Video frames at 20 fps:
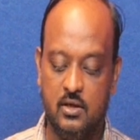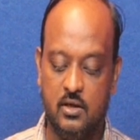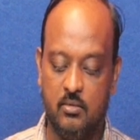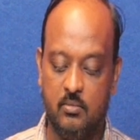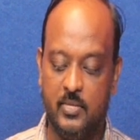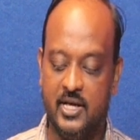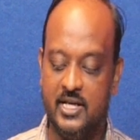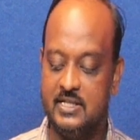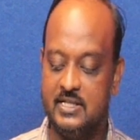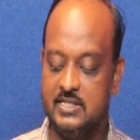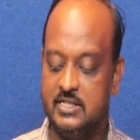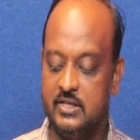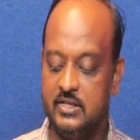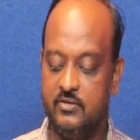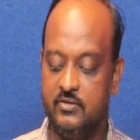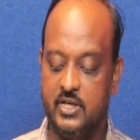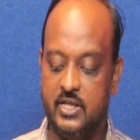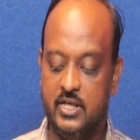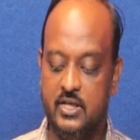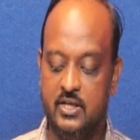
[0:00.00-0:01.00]
minus
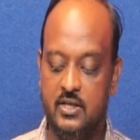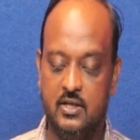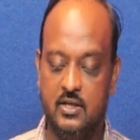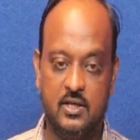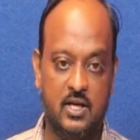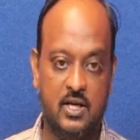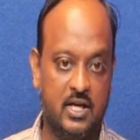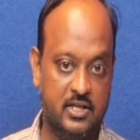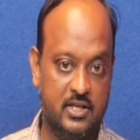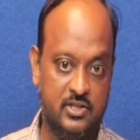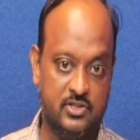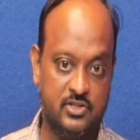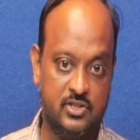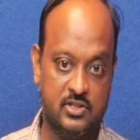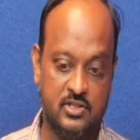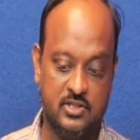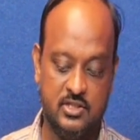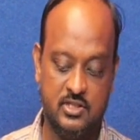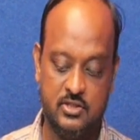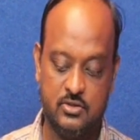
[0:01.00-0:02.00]
70
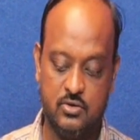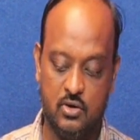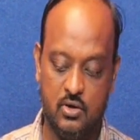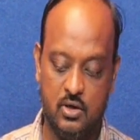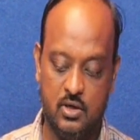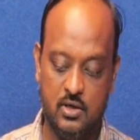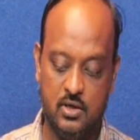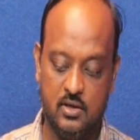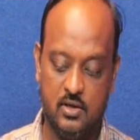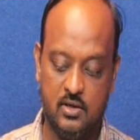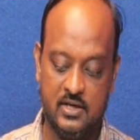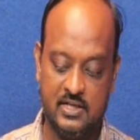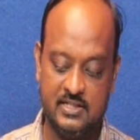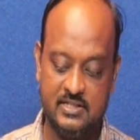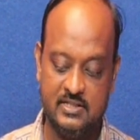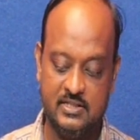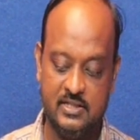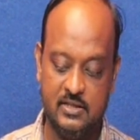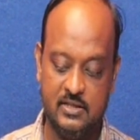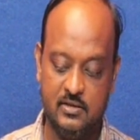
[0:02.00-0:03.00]
condition. This is called
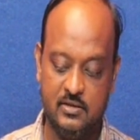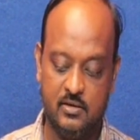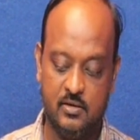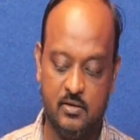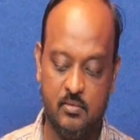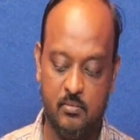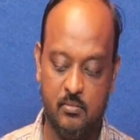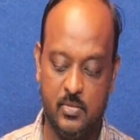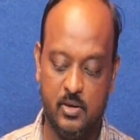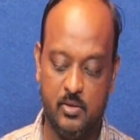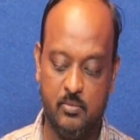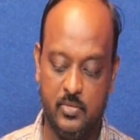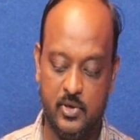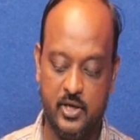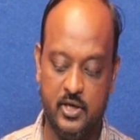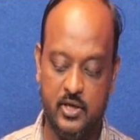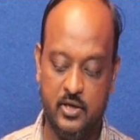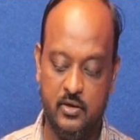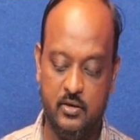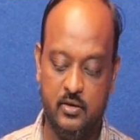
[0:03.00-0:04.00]
resting
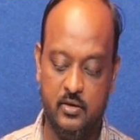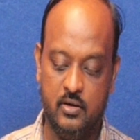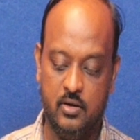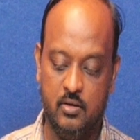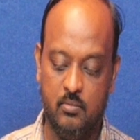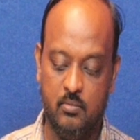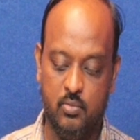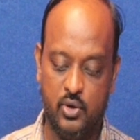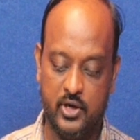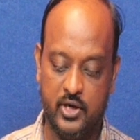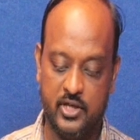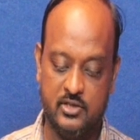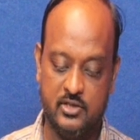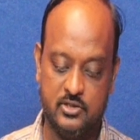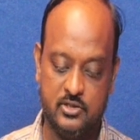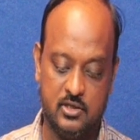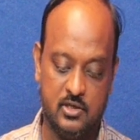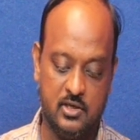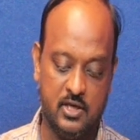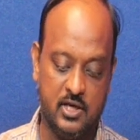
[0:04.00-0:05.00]
membrane
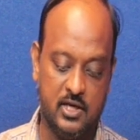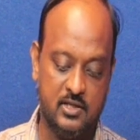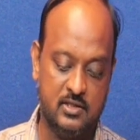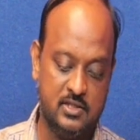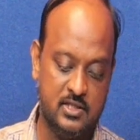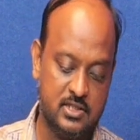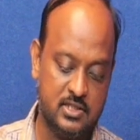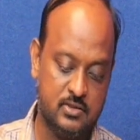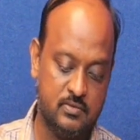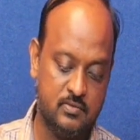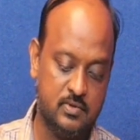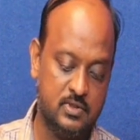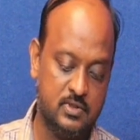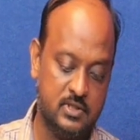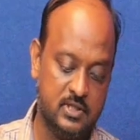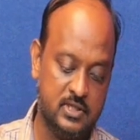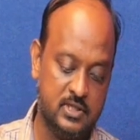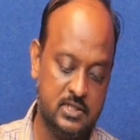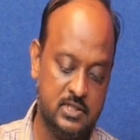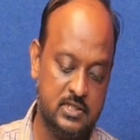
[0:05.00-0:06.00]
potential, and this one
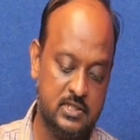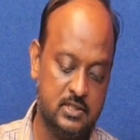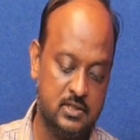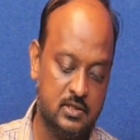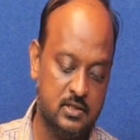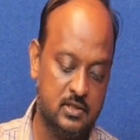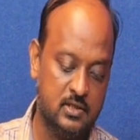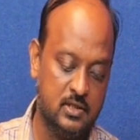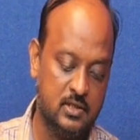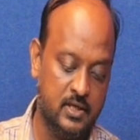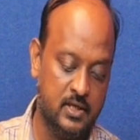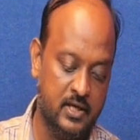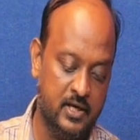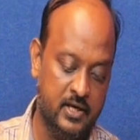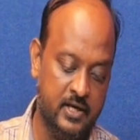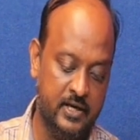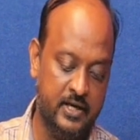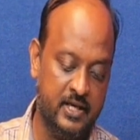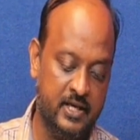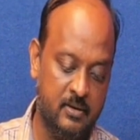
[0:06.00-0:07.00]
is
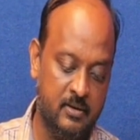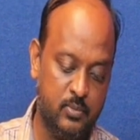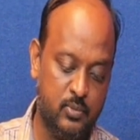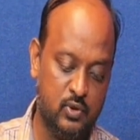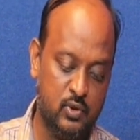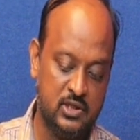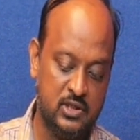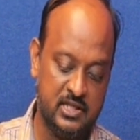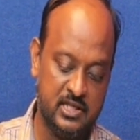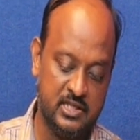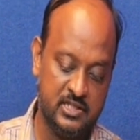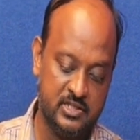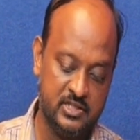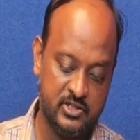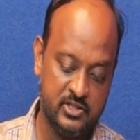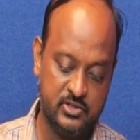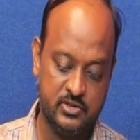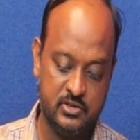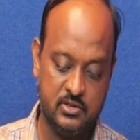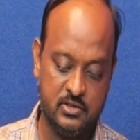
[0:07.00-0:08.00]

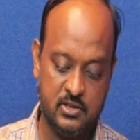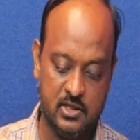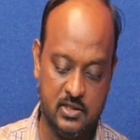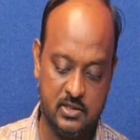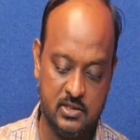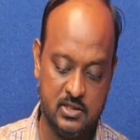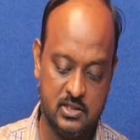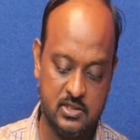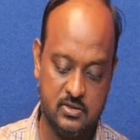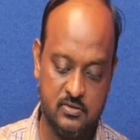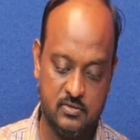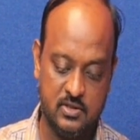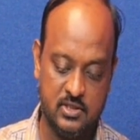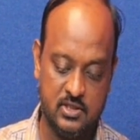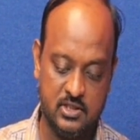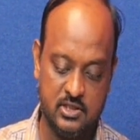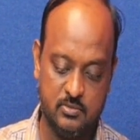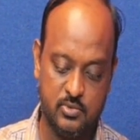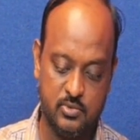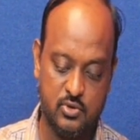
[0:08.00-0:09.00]
depolarization, and this one
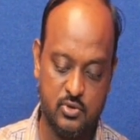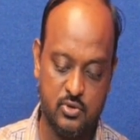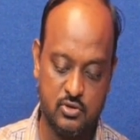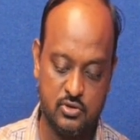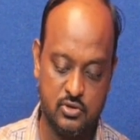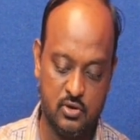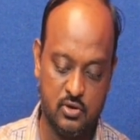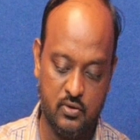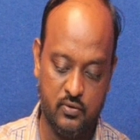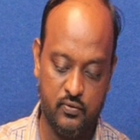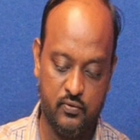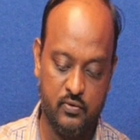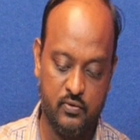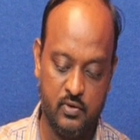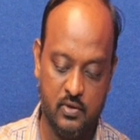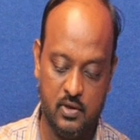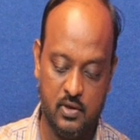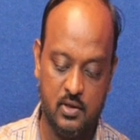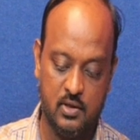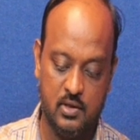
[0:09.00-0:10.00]
is because of
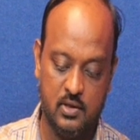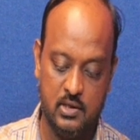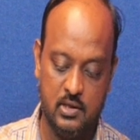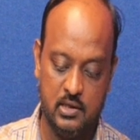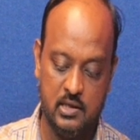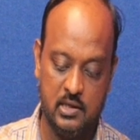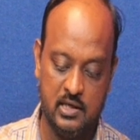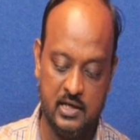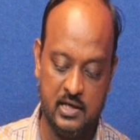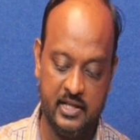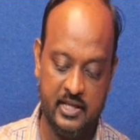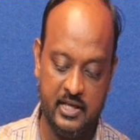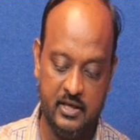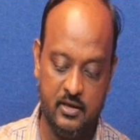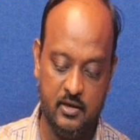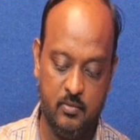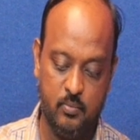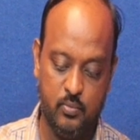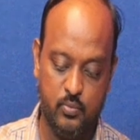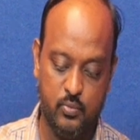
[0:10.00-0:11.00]

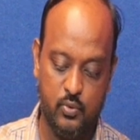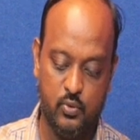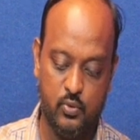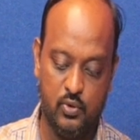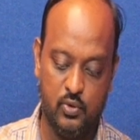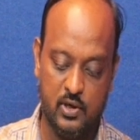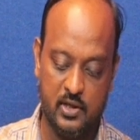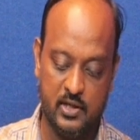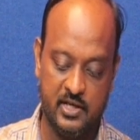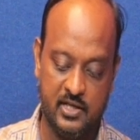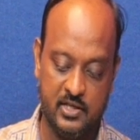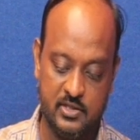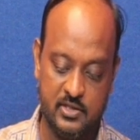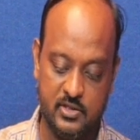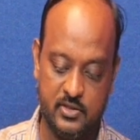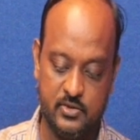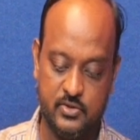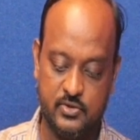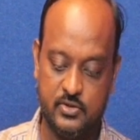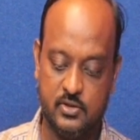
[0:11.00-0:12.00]

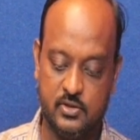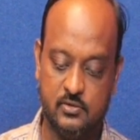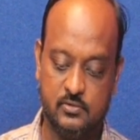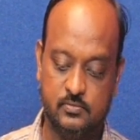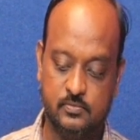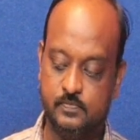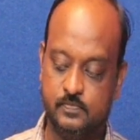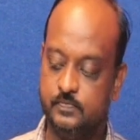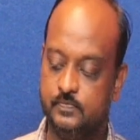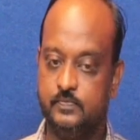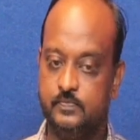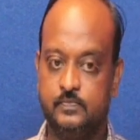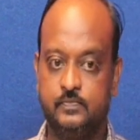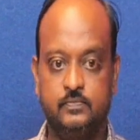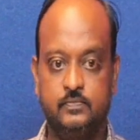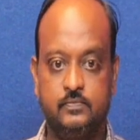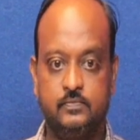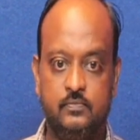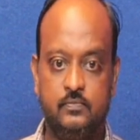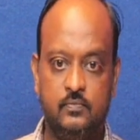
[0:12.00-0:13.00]
repolarization.
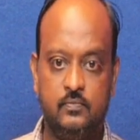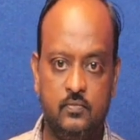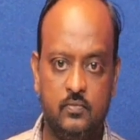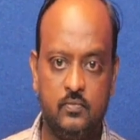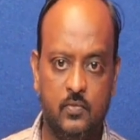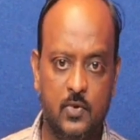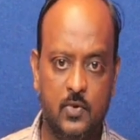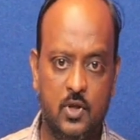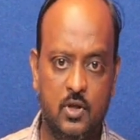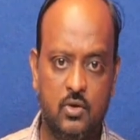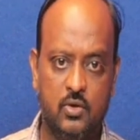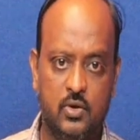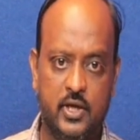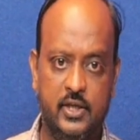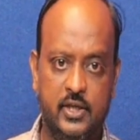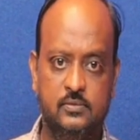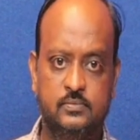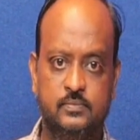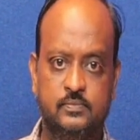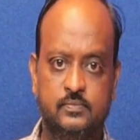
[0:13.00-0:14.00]

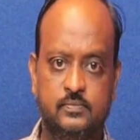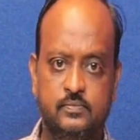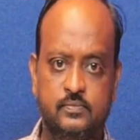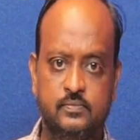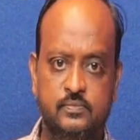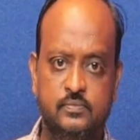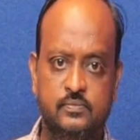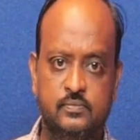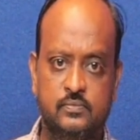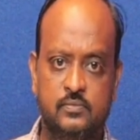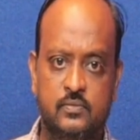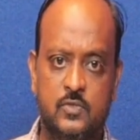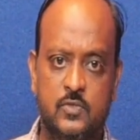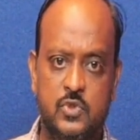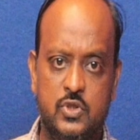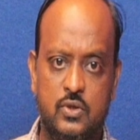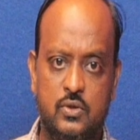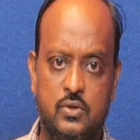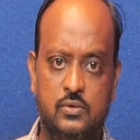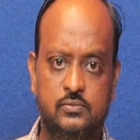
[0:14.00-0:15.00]
Okay,
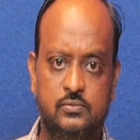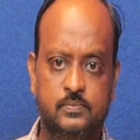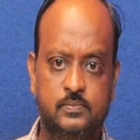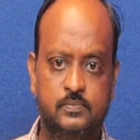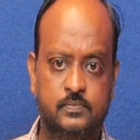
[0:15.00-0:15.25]
so